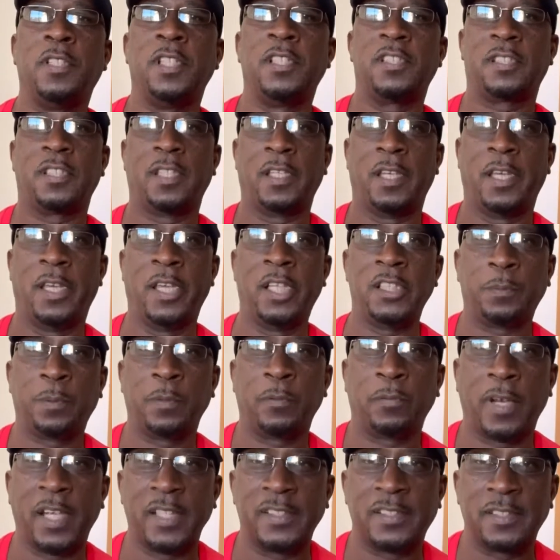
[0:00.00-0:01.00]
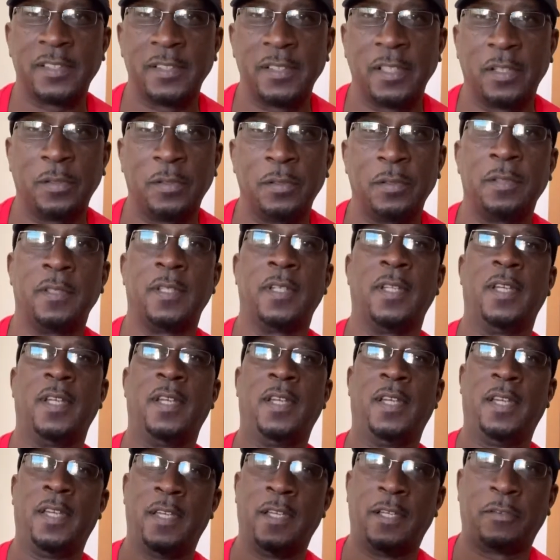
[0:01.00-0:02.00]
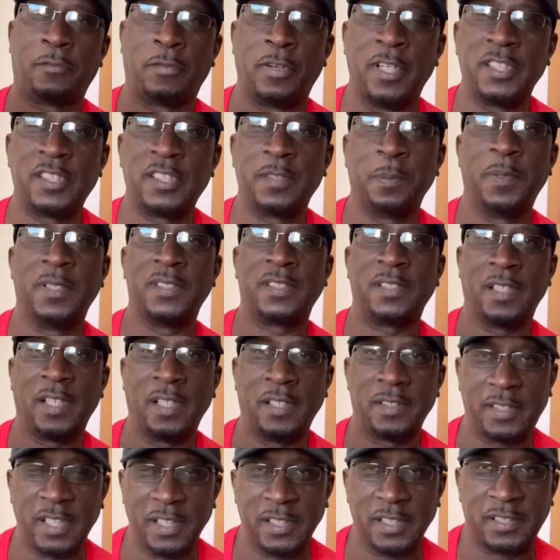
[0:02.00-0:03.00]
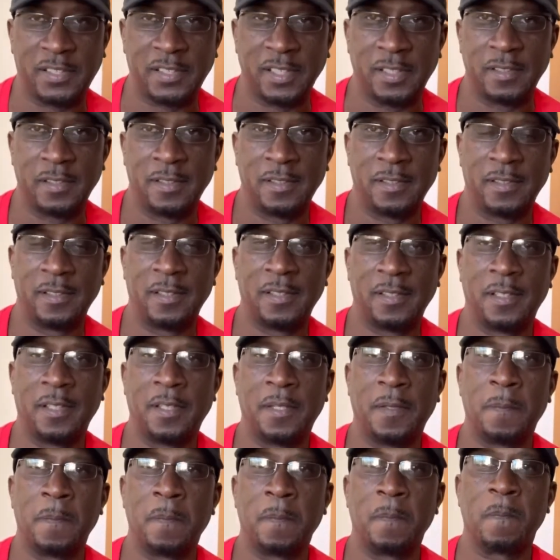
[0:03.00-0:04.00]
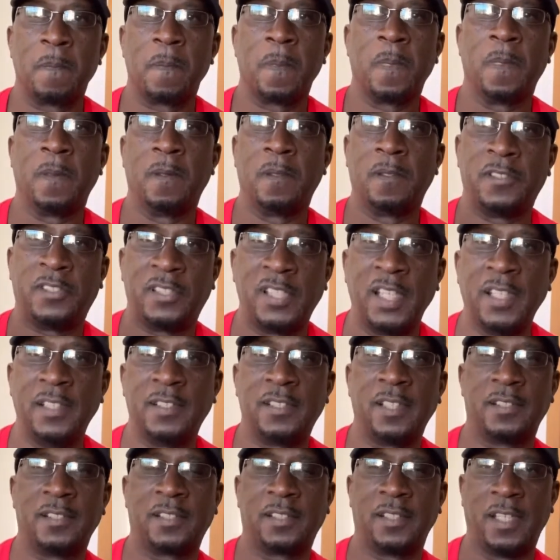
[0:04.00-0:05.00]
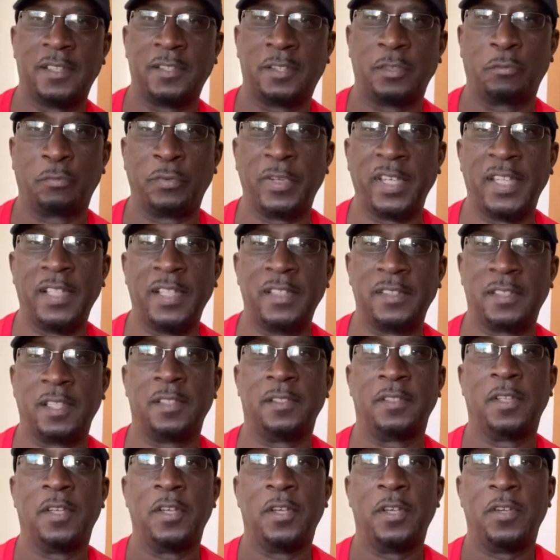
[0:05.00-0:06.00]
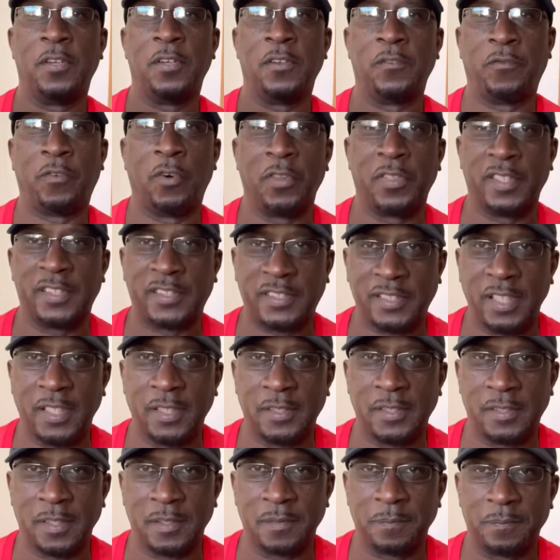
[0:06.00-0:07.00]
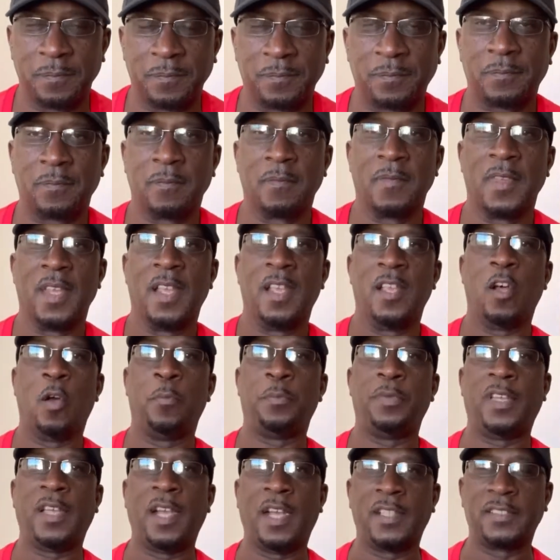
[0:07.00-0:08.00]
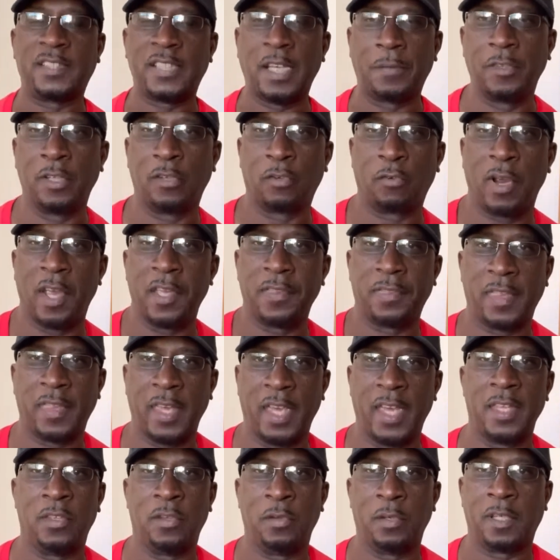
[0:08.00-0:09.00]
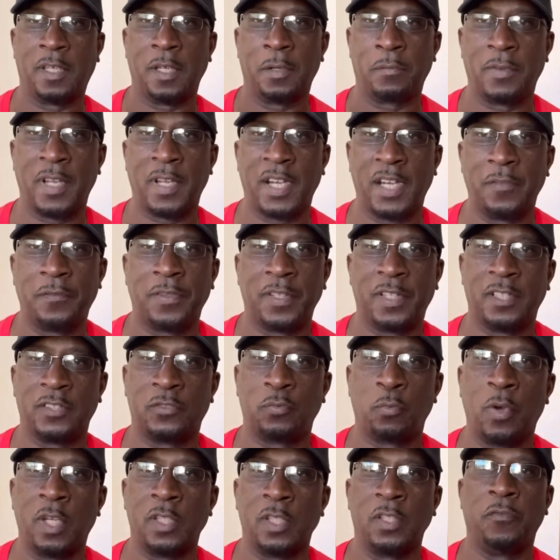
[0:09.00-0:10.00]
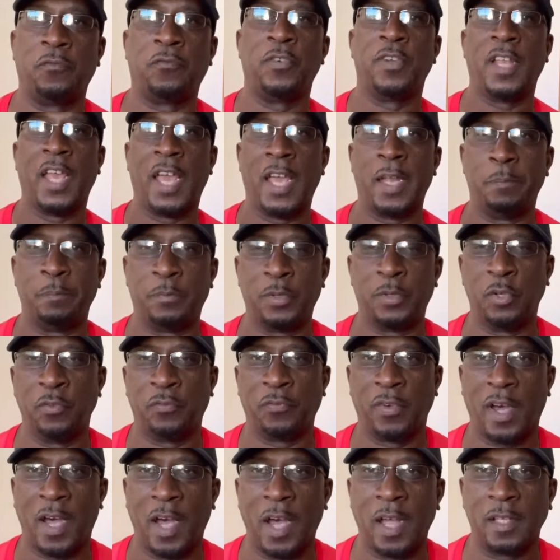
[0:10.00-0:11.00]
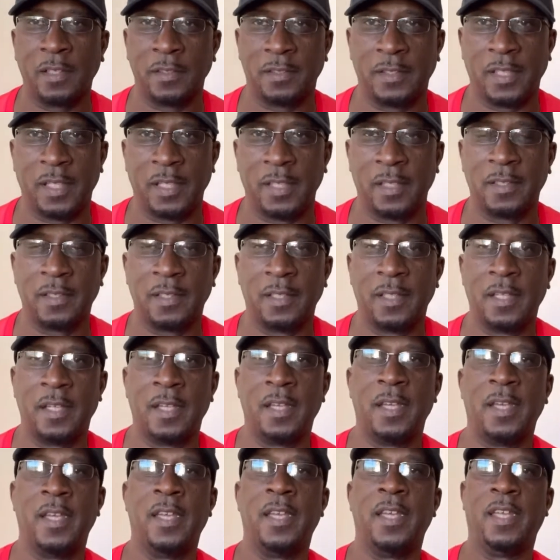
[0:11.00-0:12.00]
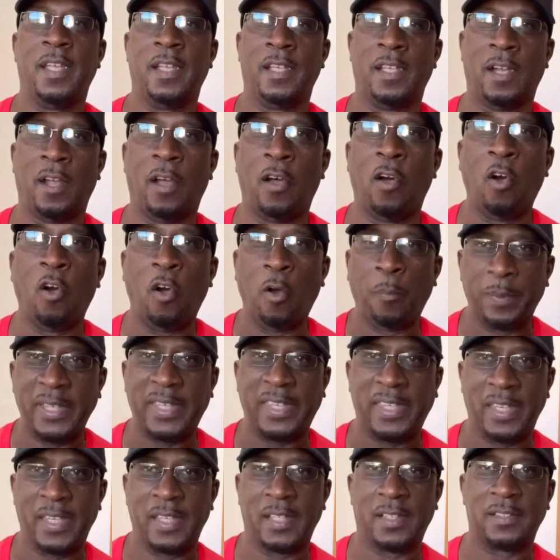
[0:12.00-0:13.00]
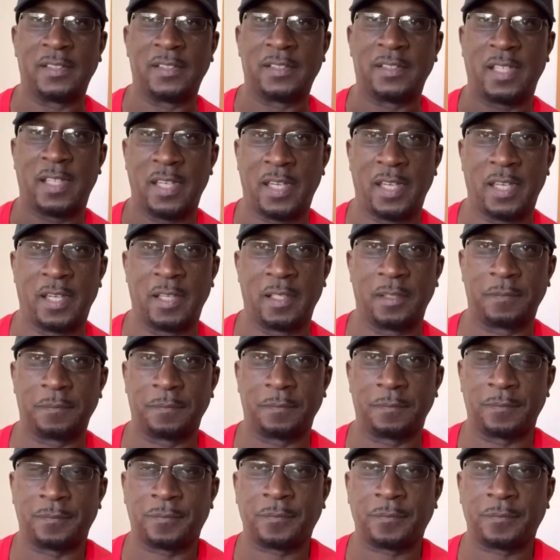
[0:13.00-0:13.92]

this inspirational Christmas edition, Jesus is the Reason for the Season. Hope you guys are having a great day and you're getting ready for this wonderful and beautiful holiday, and it all begins here.